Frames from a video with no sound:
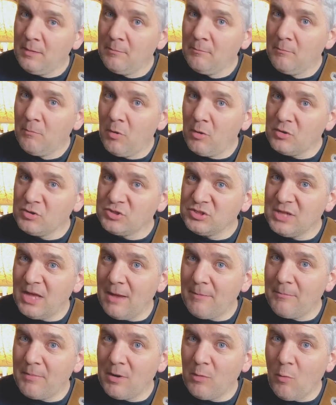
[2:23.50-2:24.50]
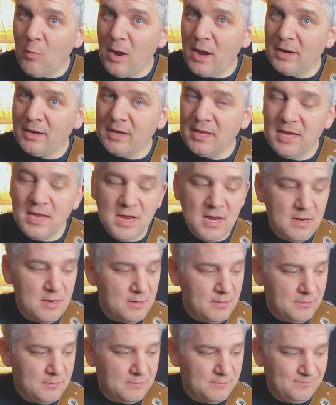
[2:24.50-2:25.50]
box number 1
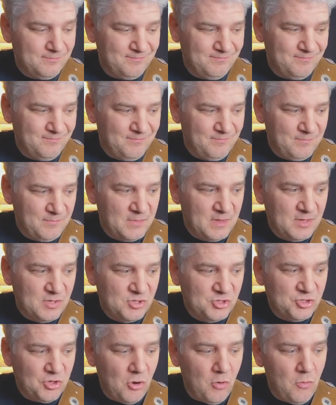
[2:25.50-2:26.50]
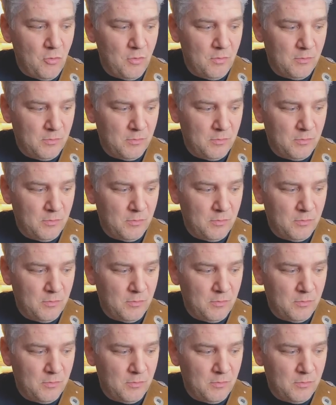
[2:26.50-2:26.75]
here. So